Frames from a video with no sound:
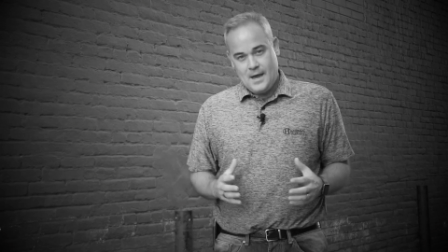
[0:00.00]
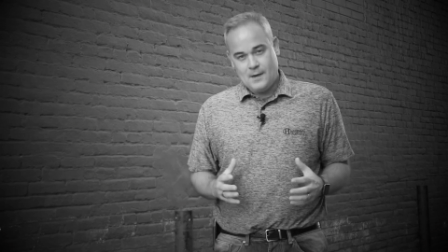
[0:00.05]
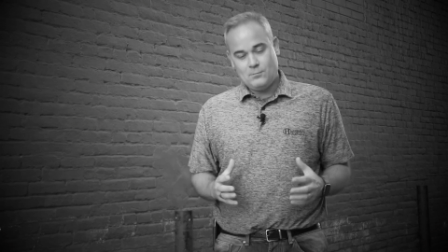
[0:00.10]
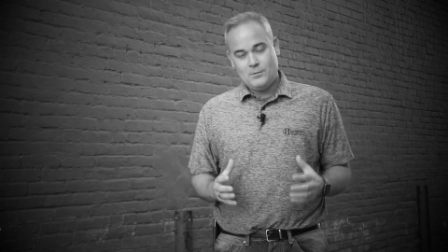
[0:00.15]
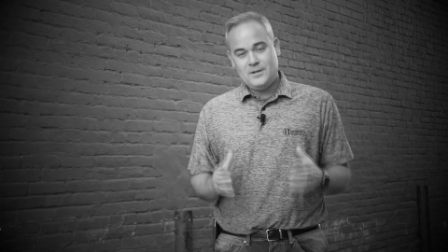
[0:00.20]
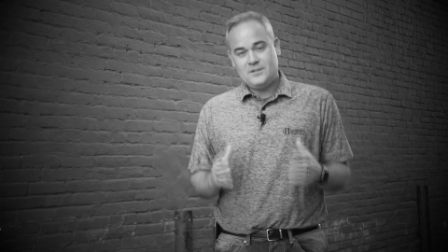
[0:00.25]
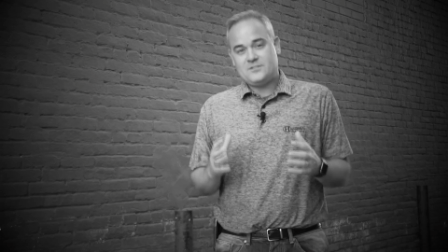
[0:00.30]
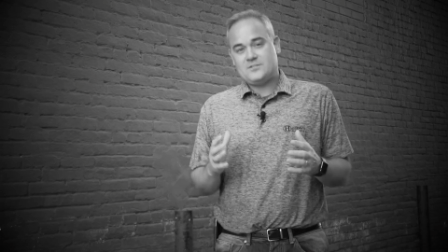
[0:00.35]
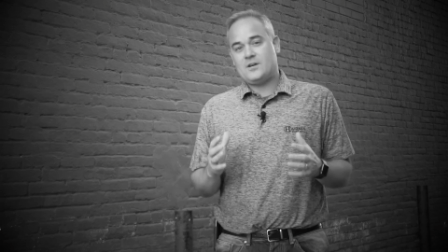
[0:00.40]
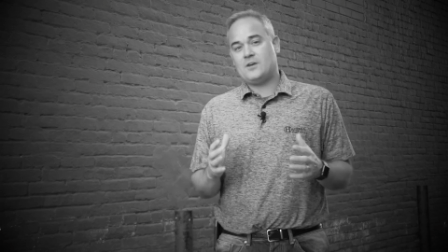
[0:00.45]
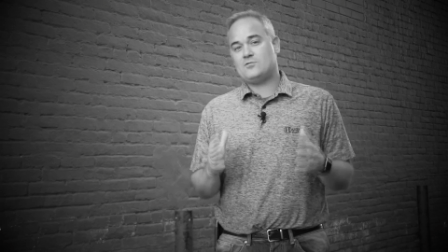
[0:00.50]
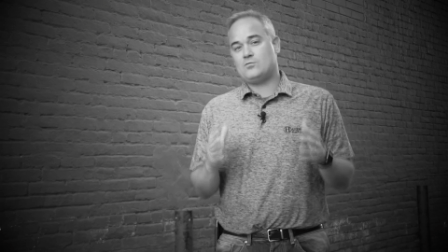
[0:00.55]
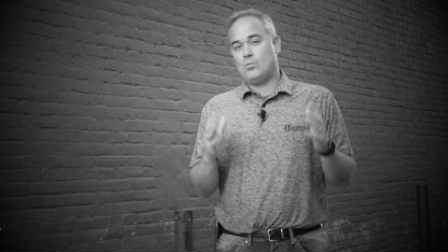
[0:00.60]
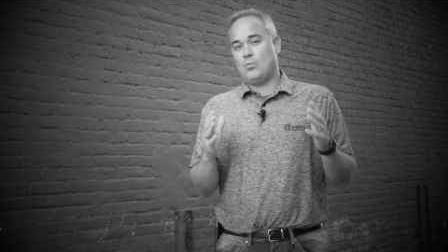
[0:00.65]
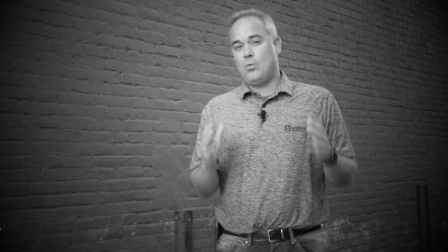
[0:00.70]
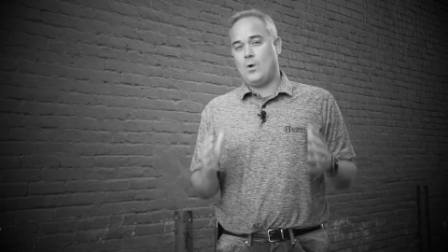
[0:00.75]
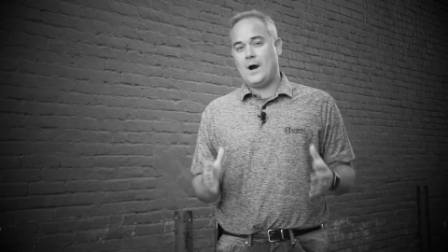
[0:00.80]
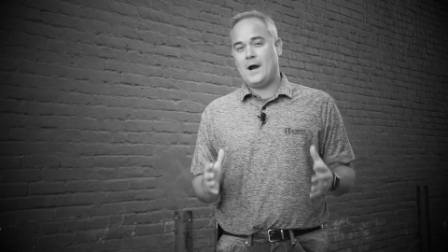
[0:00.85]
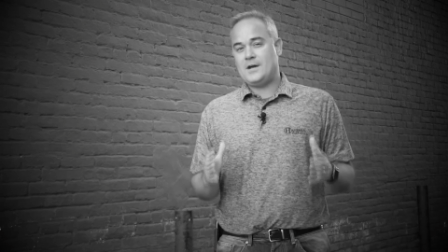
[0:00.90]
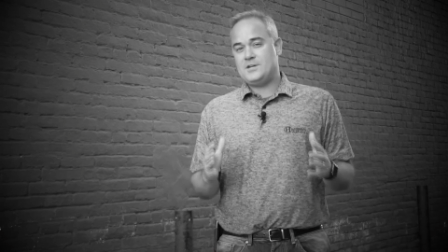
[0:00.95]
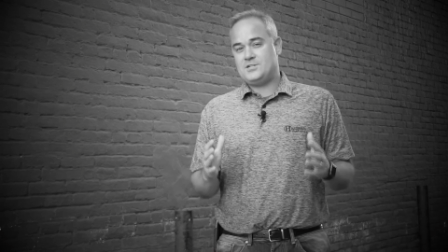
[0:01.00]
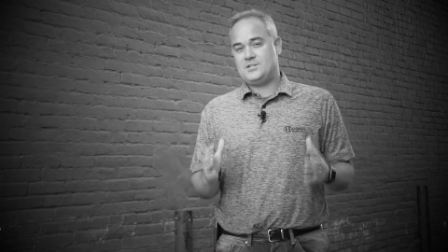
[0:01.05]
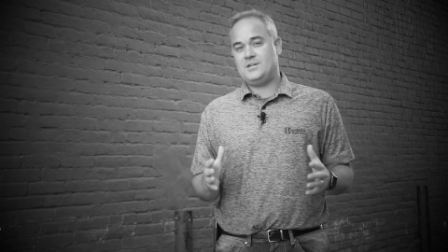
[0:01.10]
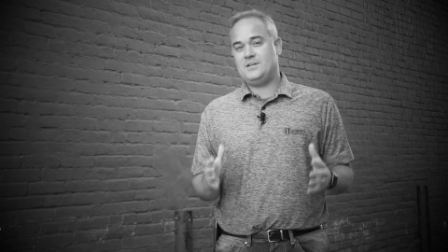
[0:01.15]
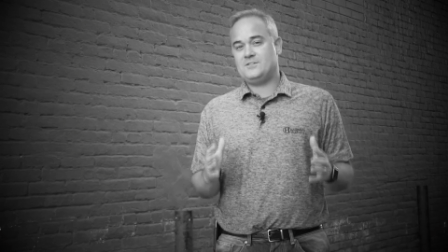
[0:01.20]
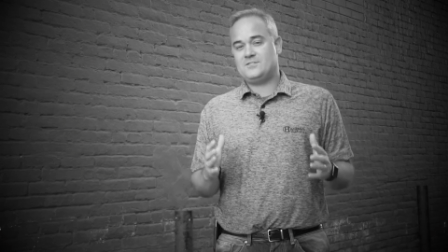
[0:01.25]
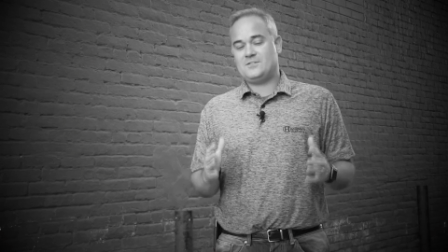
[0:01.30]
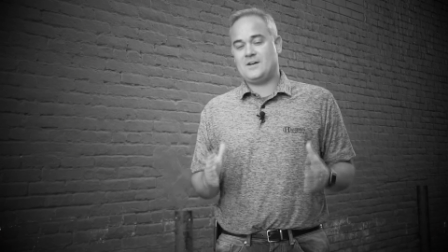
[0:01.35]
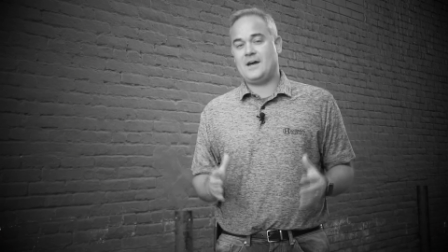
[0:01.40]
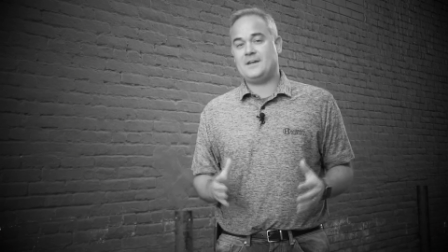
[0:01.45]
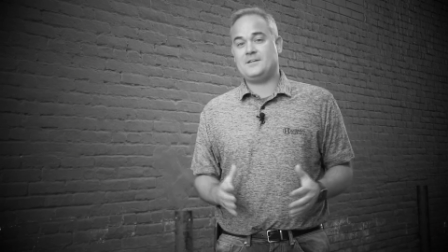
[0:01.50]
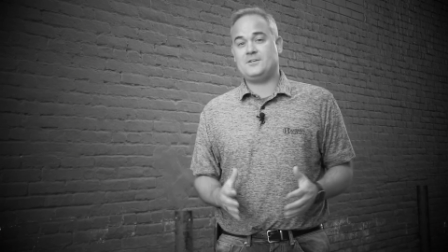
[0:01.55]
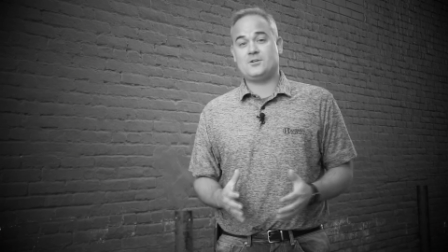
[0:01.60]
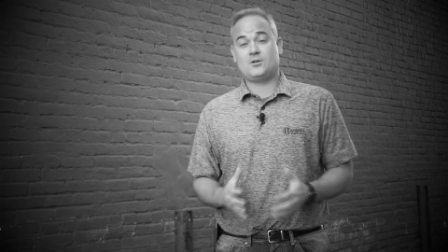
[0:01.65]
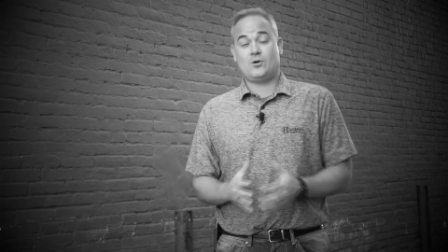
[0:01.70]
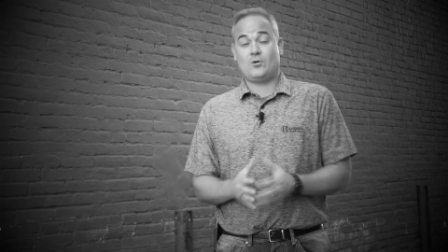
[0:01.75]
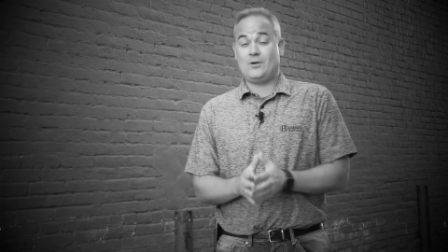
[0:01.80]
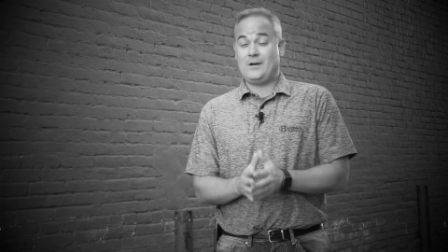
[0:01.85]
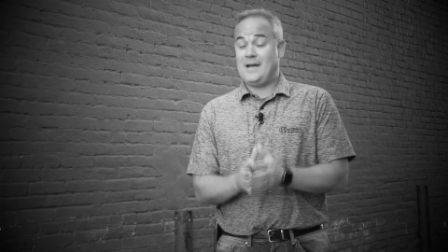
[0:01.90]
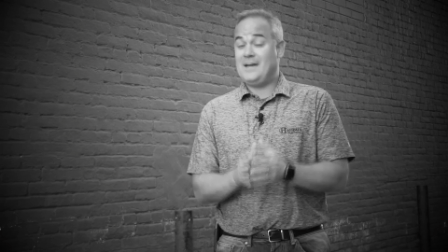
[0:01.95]
and we discuss why she decided to
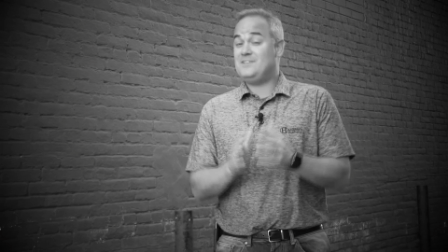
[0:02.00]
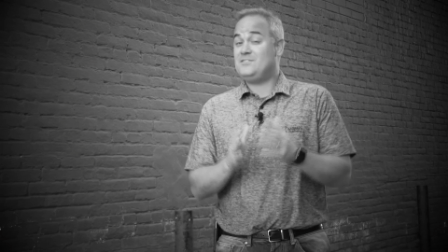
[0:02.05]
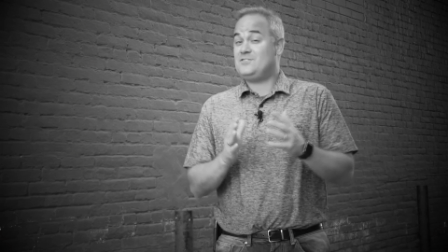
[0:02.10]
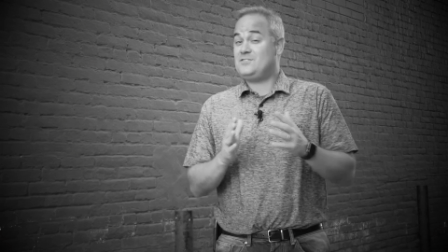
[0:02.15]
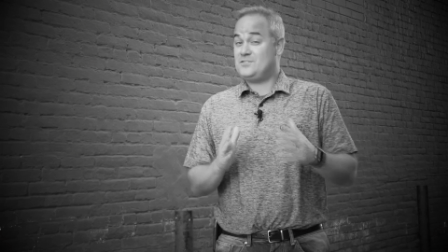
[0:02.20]
create